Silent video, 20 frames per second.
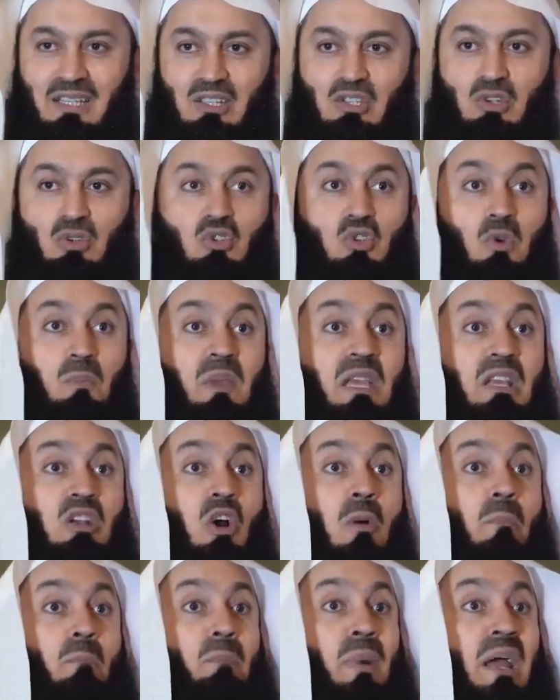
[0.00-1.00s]
So to be
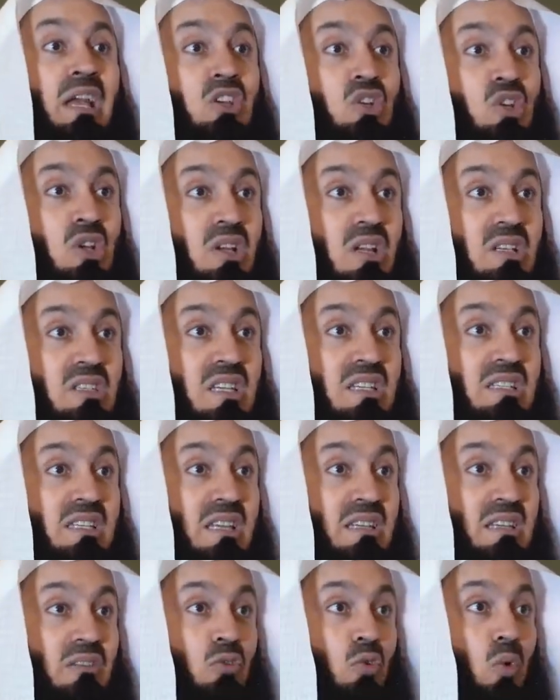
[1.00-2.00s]
compassionate is
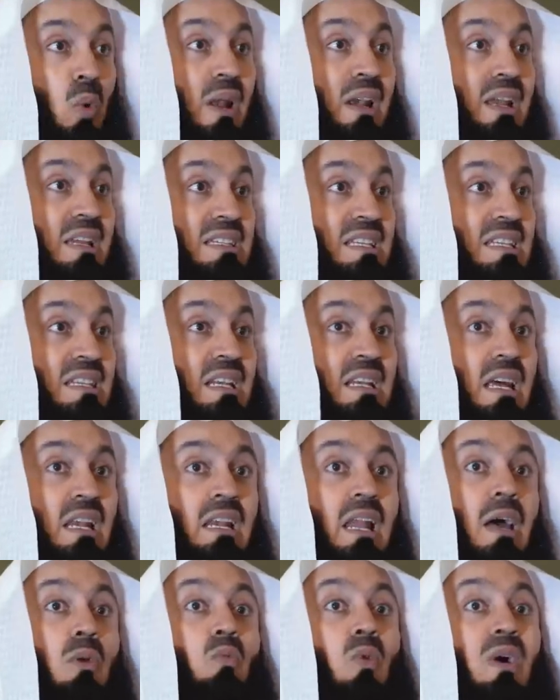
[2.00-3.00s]
a quality that
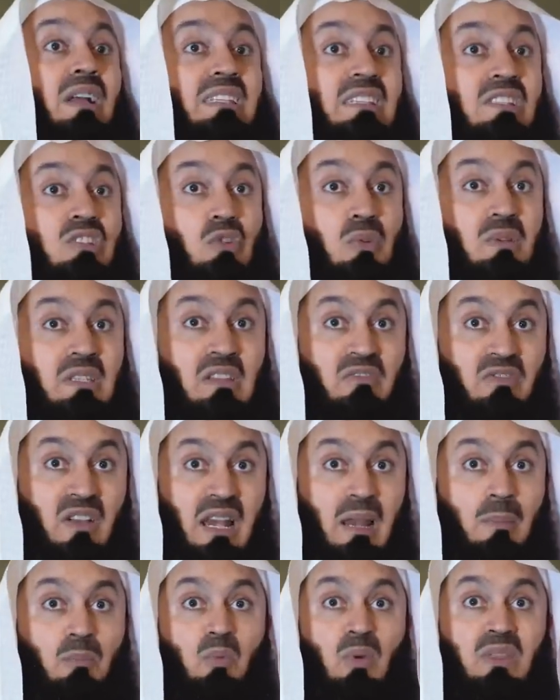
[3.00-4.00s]
Allah wants to
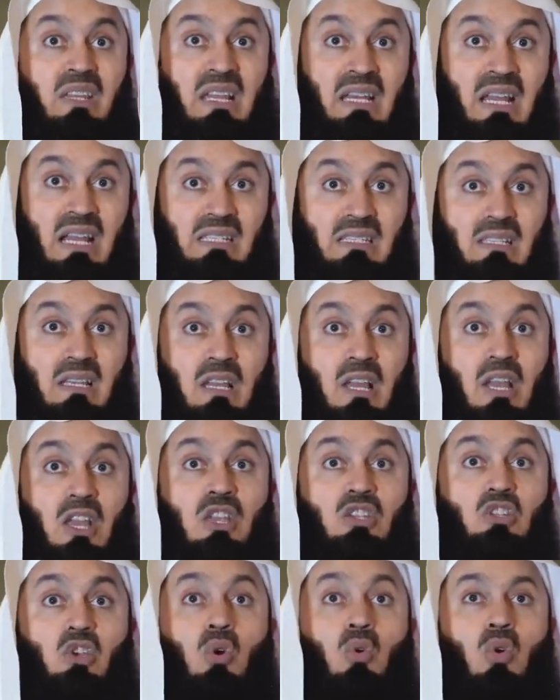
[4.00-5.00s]
develop within us.
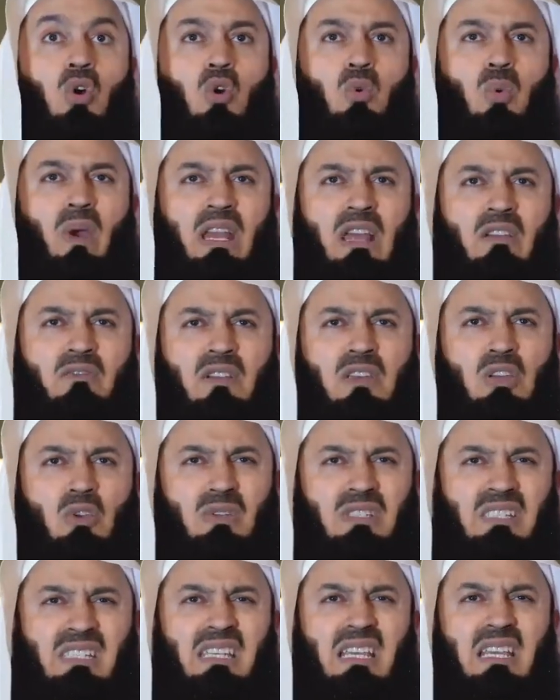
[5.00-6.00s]
So whenever
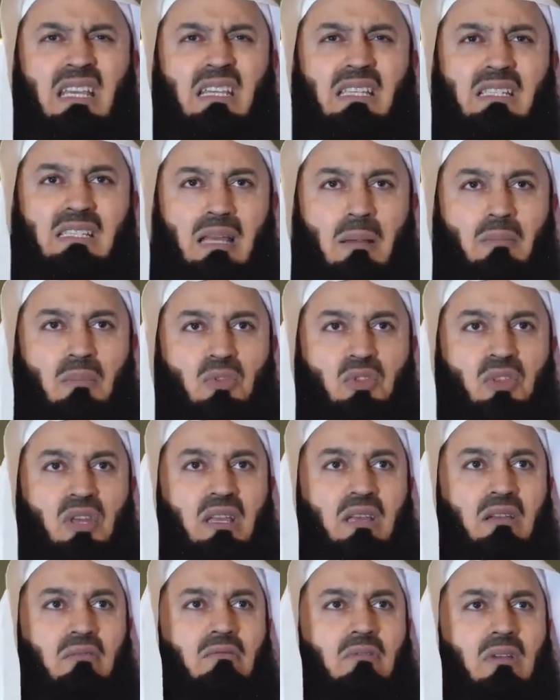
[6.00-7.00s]
you see
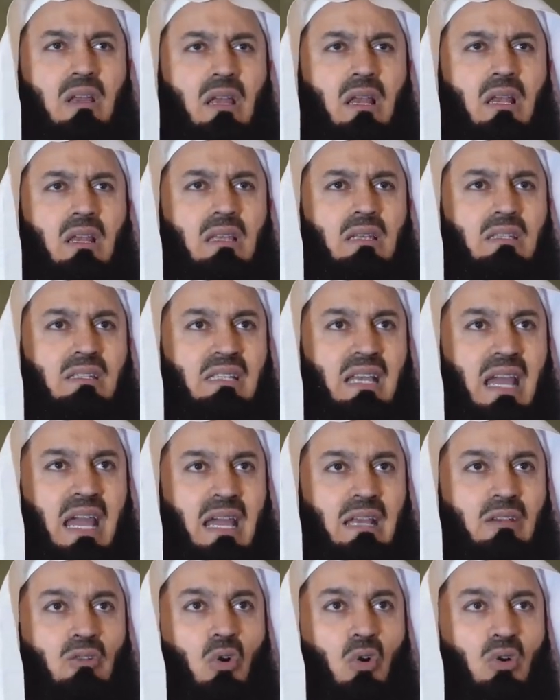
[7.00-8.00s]
something really
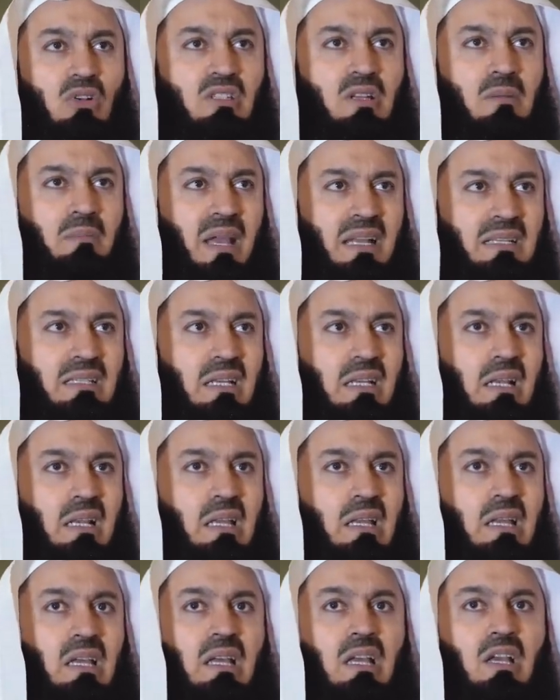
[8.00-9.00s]
sad,
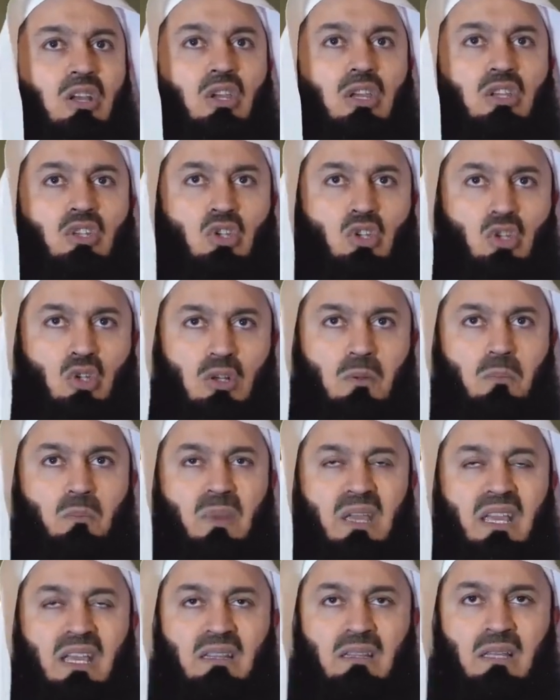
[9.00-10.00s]
automatically it should
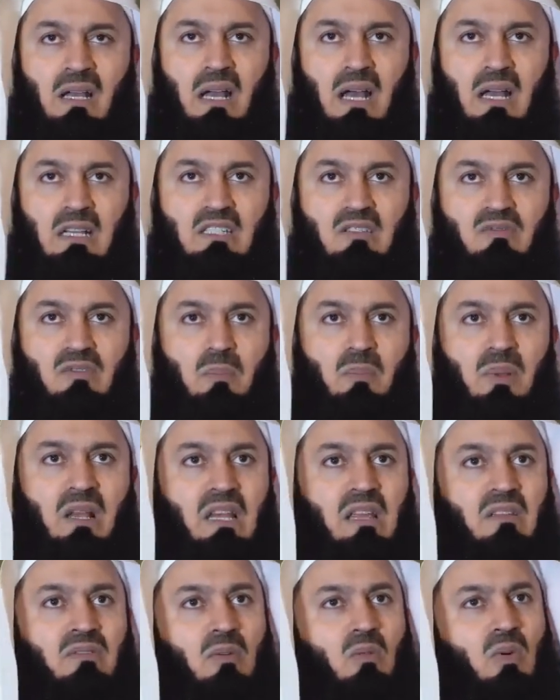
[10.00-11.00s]
be in the heart of a
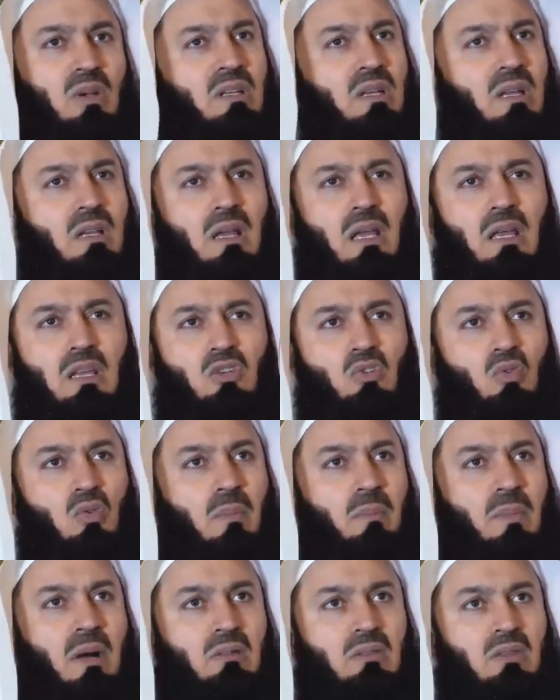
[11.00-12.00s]
believer. What can I do
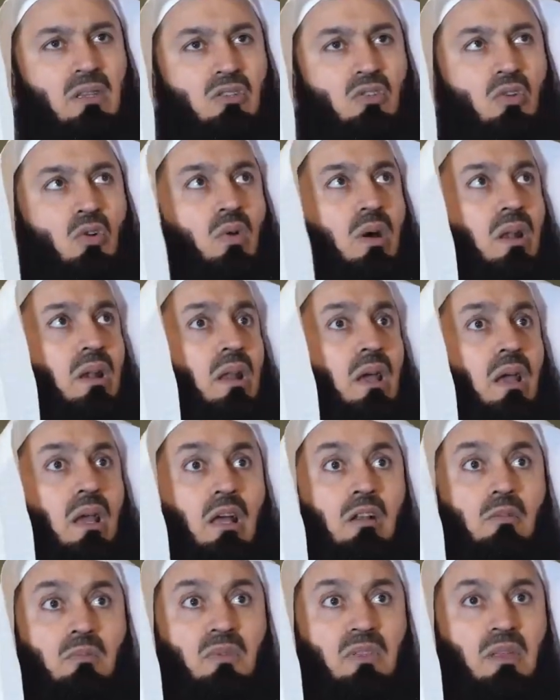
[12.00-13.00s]
about this? Oh Allah,
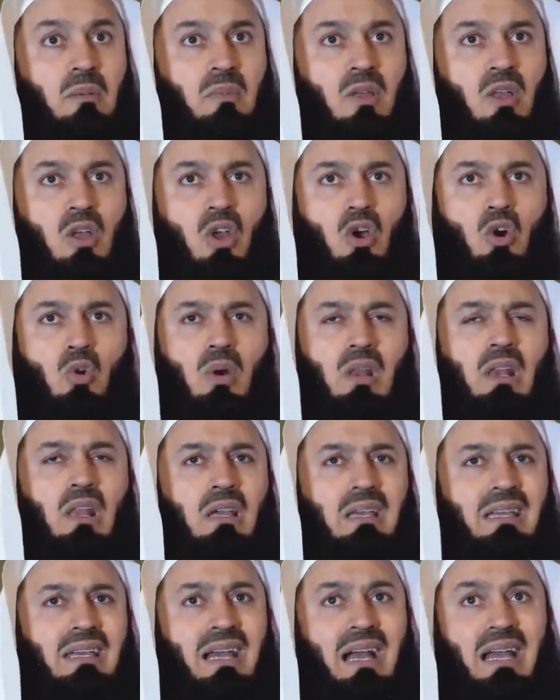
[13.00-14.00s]
help them. Oh
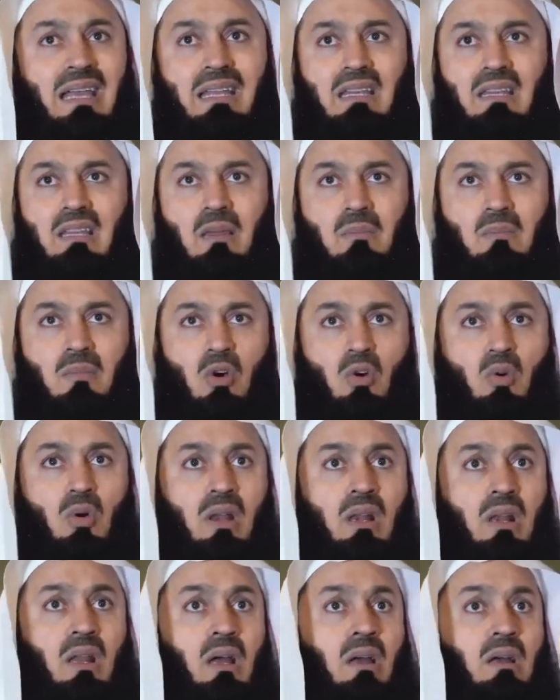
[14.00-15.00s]
Allah, guide them. Oh
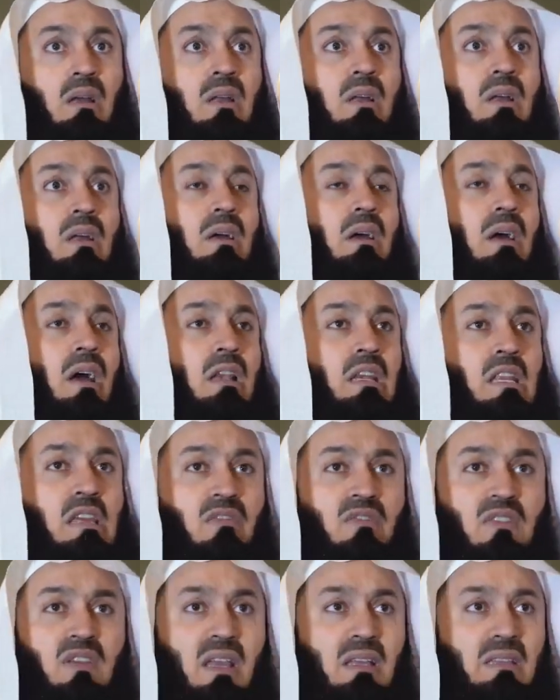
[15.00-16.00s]
Allah,
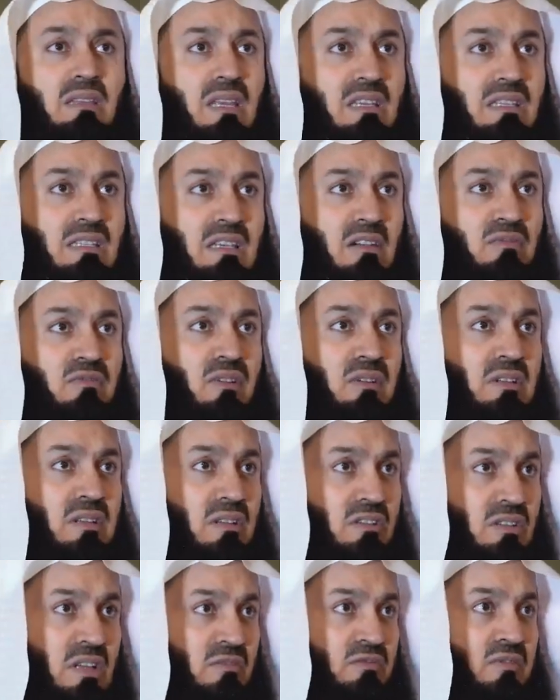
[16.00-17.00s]
alleviate their
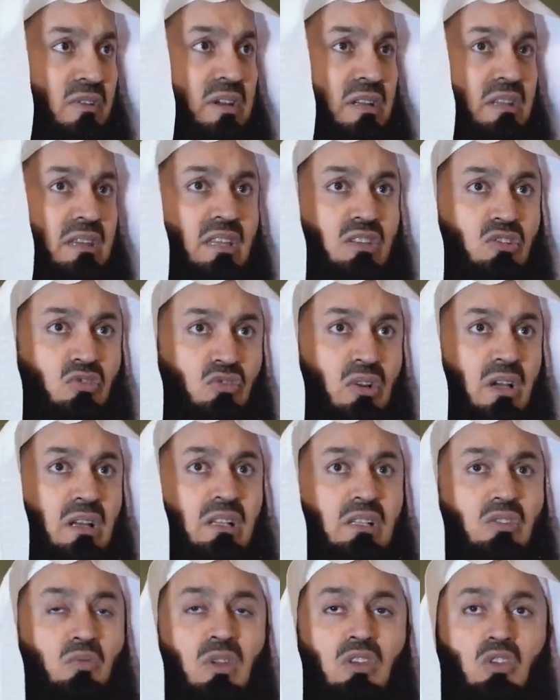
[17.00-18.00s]
suffering, their
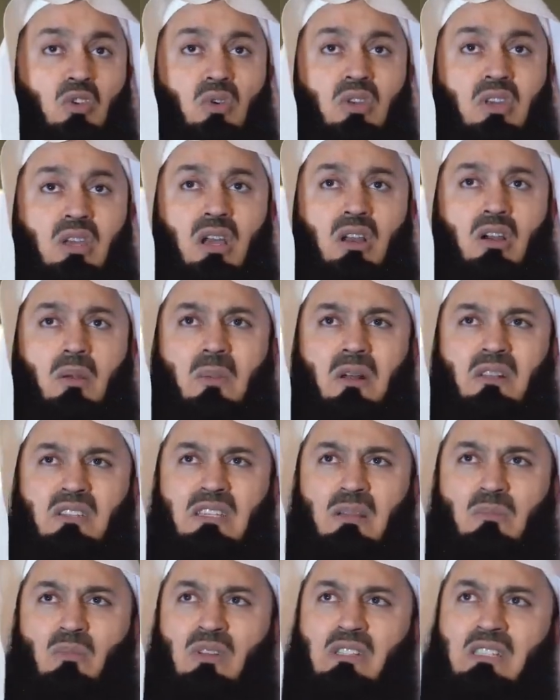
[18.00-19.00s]
struggles. When you hear about
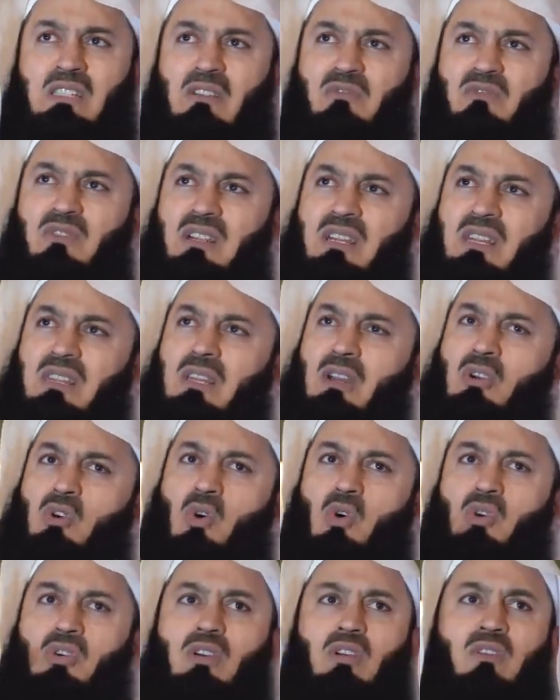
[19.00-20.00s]
someone suffering in the
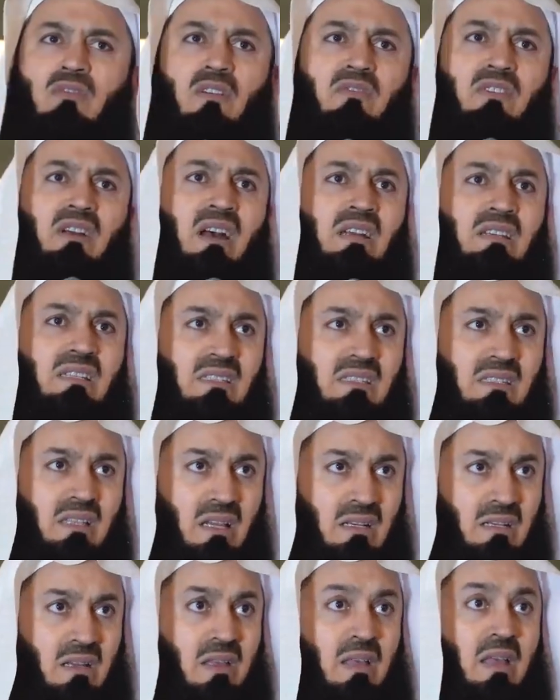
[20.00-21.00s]
corner of
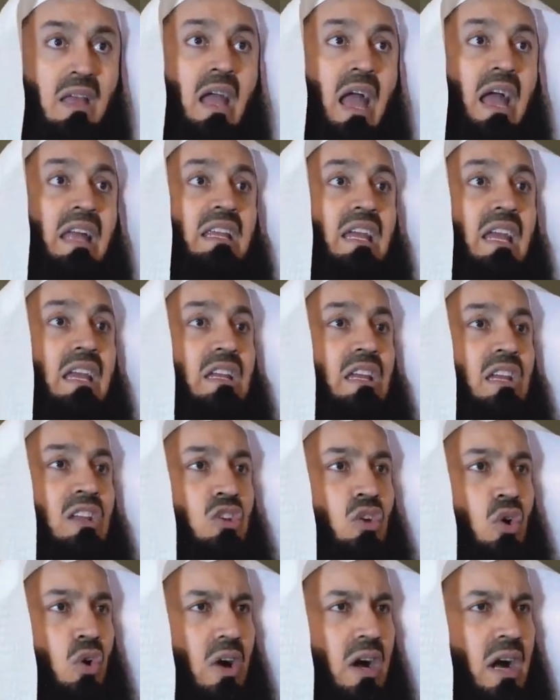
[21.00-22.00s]
Afghanistan, and in
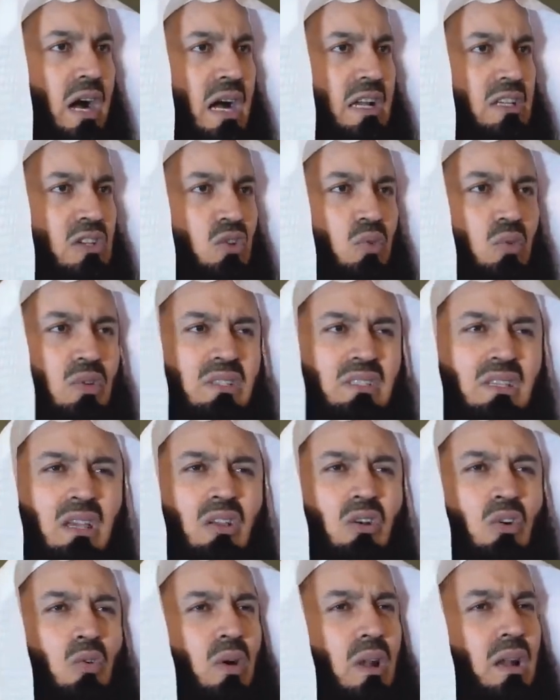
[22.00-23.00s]
your heart you would
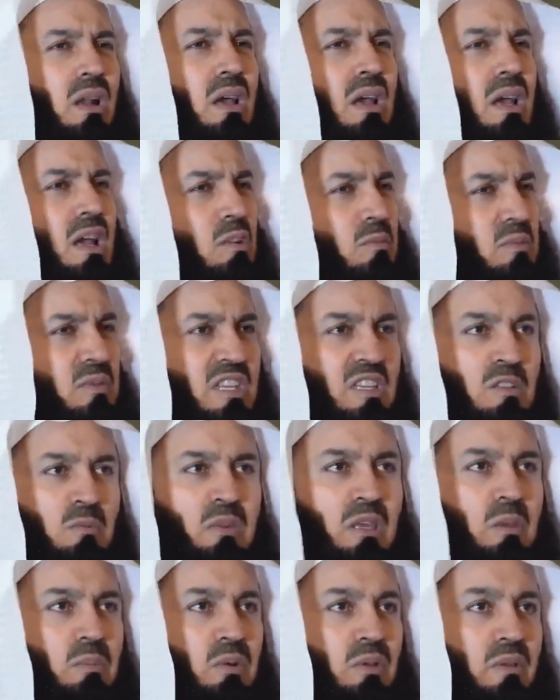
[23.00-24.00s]
say, oh Allah, help these
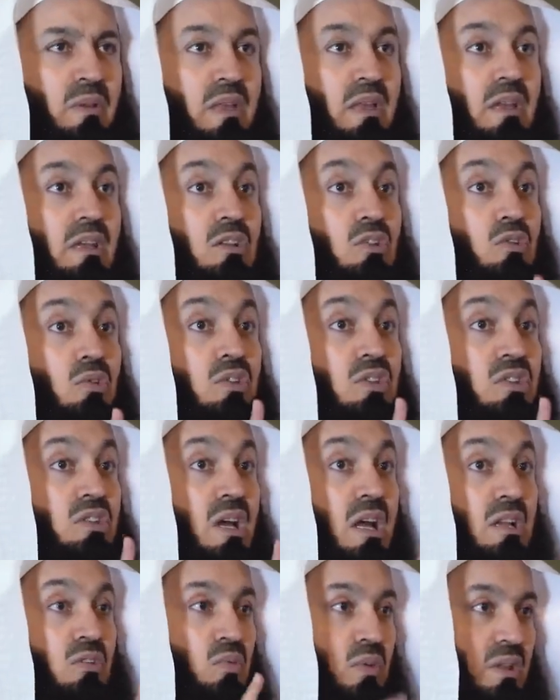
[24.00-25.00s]
people to
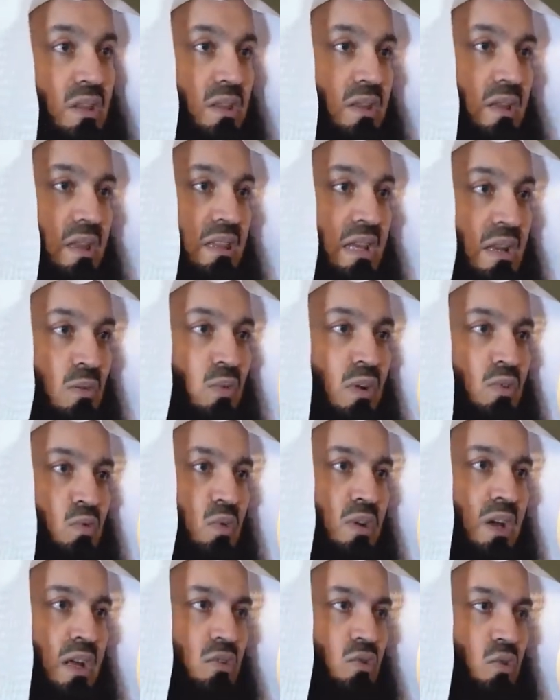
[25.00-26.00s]
start with. Then what
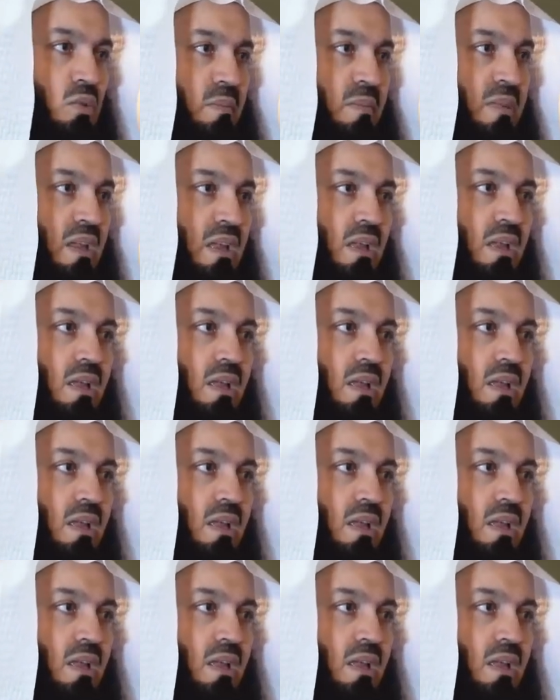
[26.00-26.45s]
would I do?